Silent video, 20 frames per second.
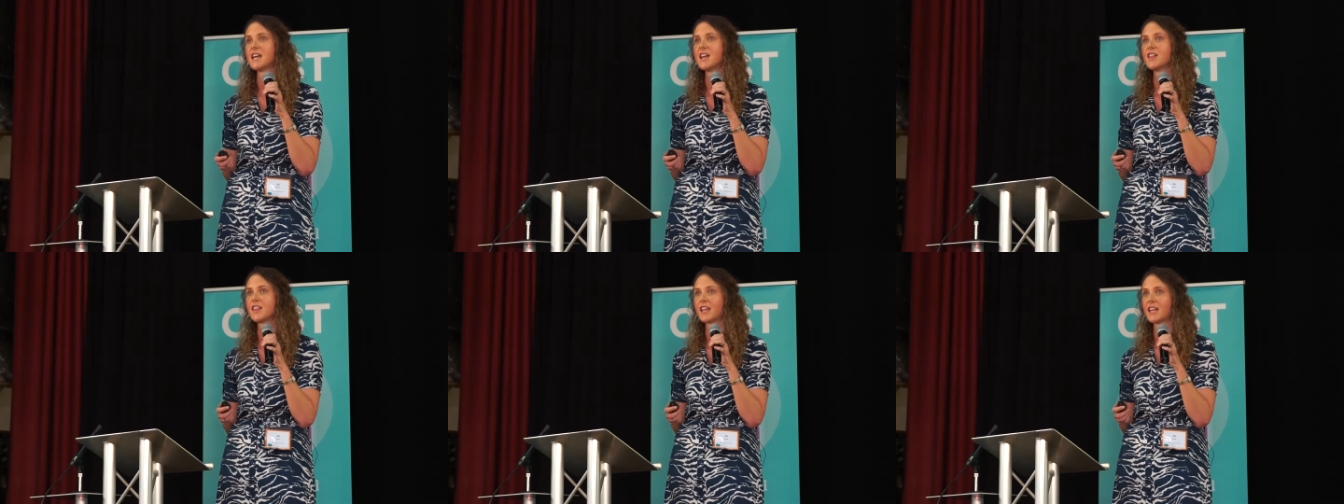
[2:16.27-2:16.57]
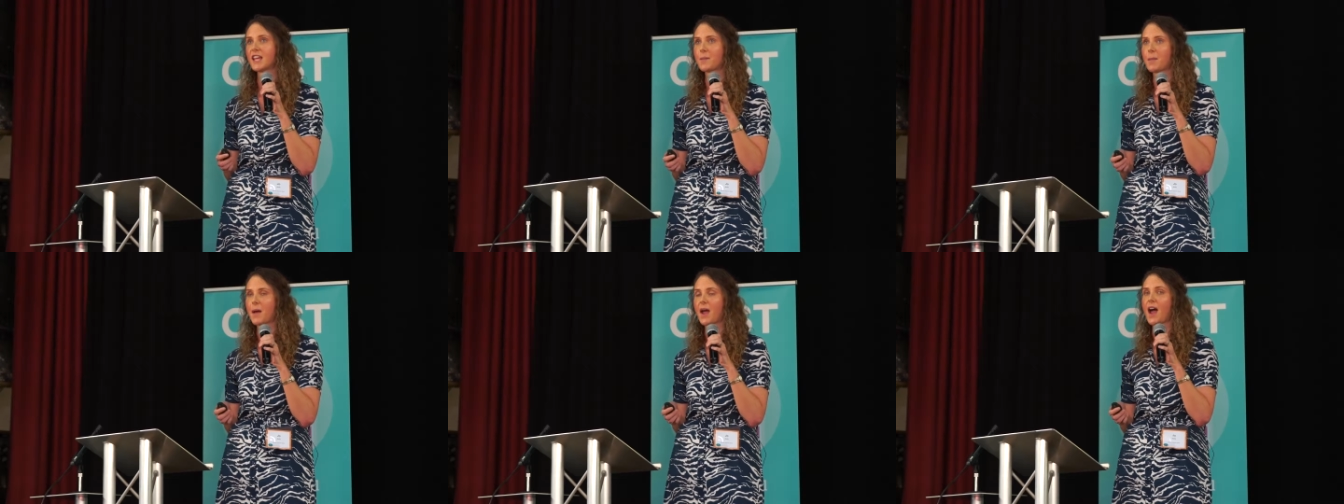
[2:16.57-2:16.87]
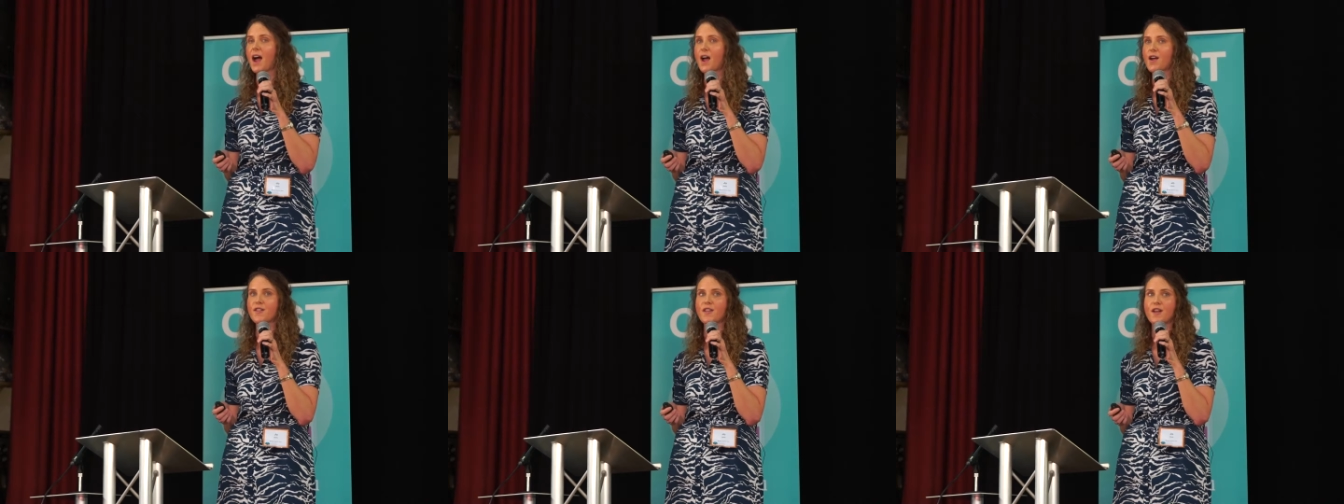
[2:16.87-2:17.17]
think about
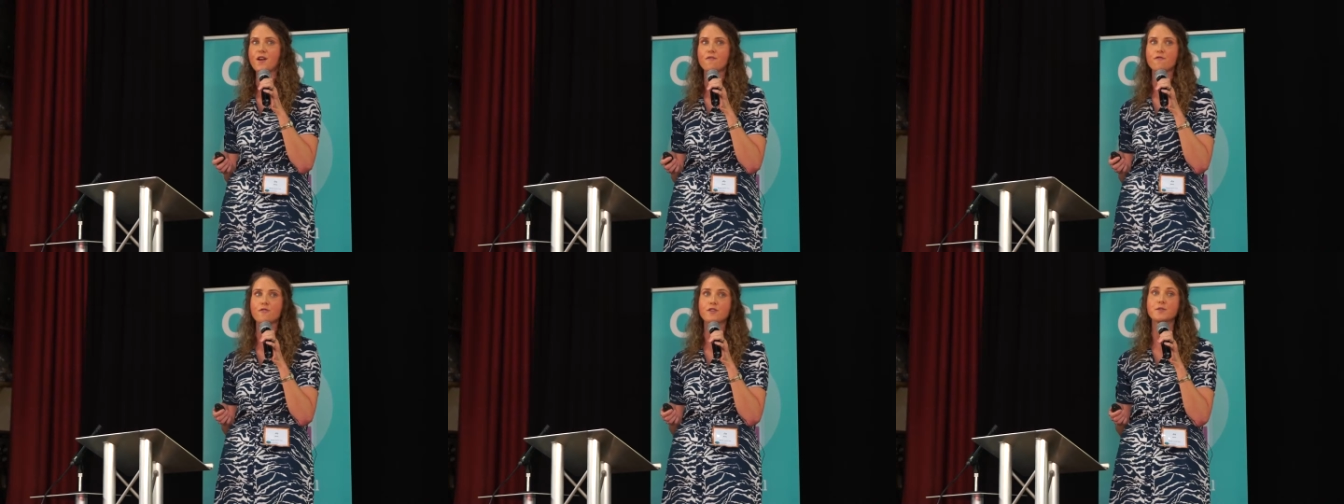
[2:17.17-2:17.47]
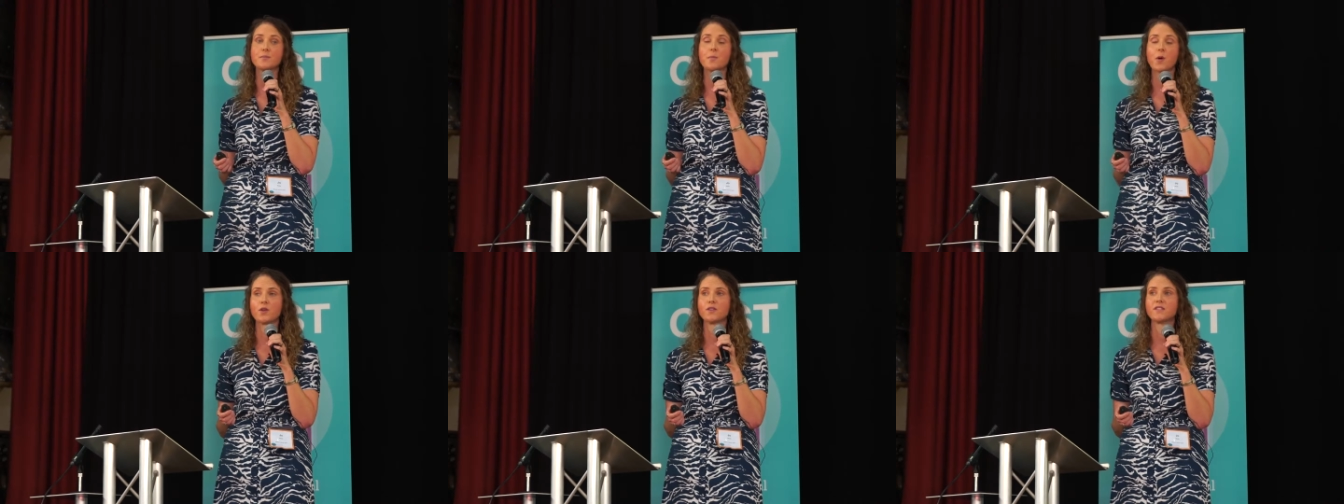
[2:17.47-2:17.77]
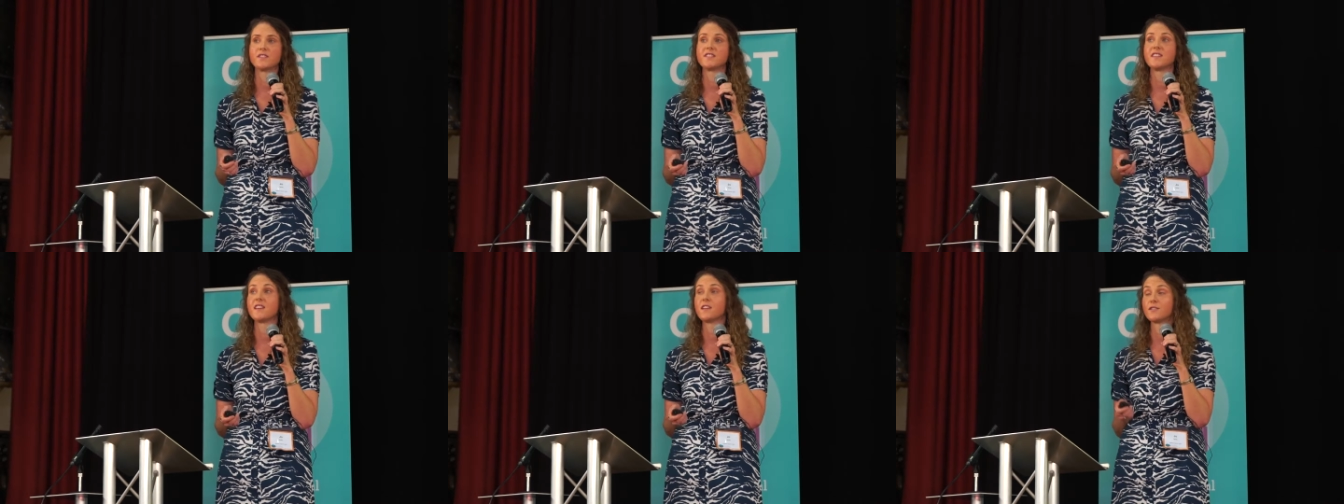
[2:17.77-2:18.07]
how they are
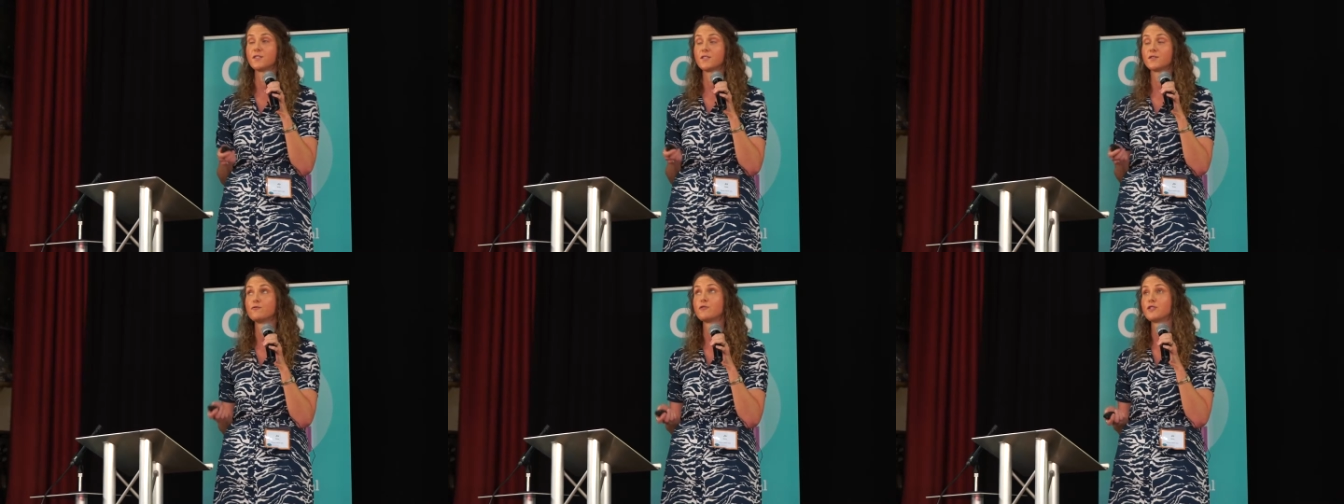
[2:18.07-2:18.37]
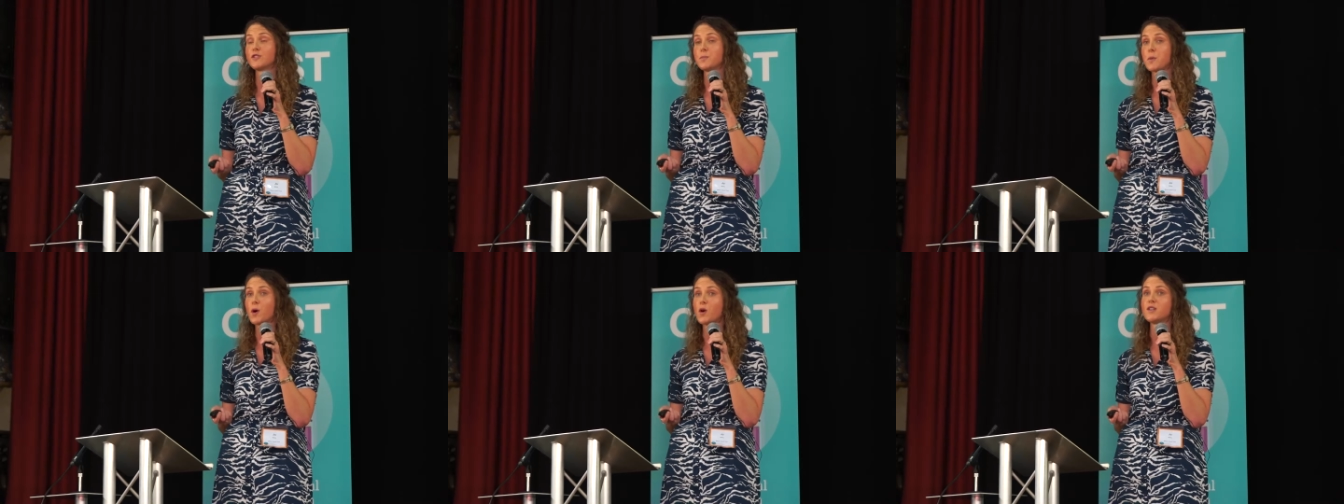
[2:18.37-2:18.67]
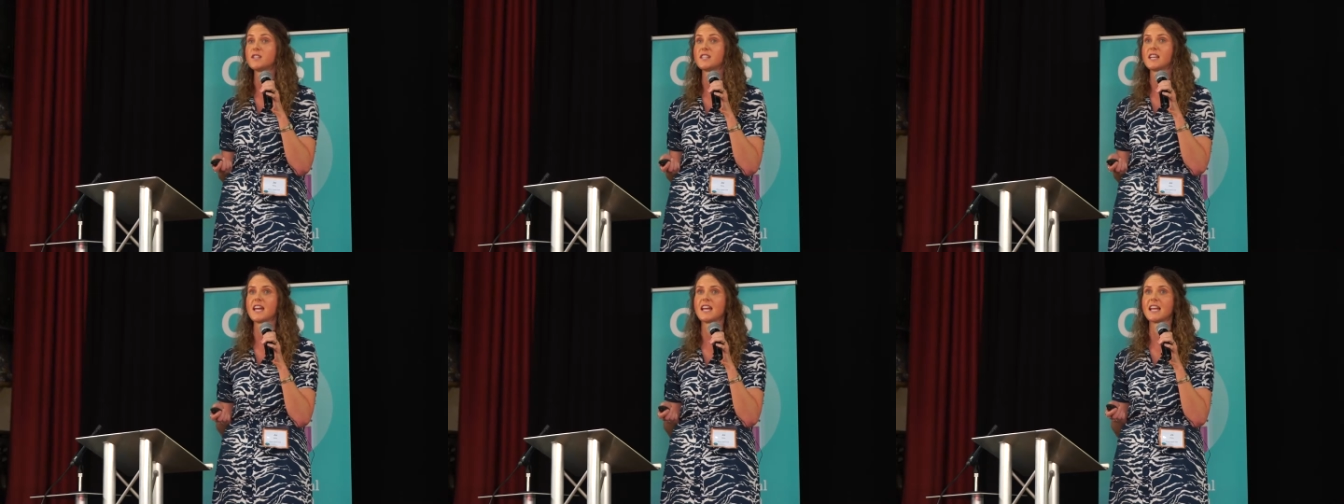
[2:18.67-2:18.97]

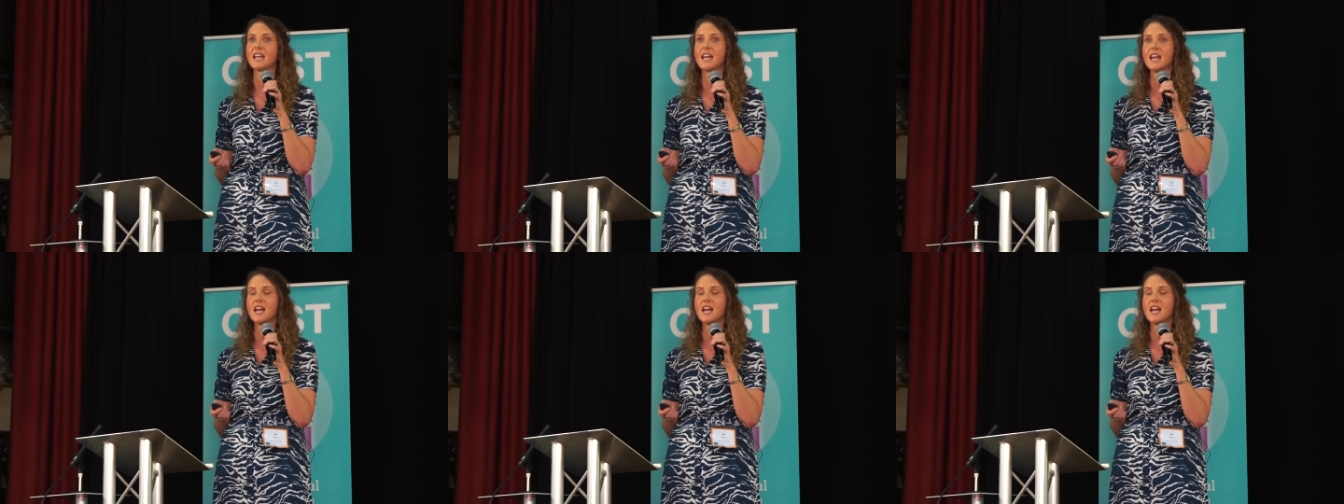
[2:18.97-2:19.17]
responding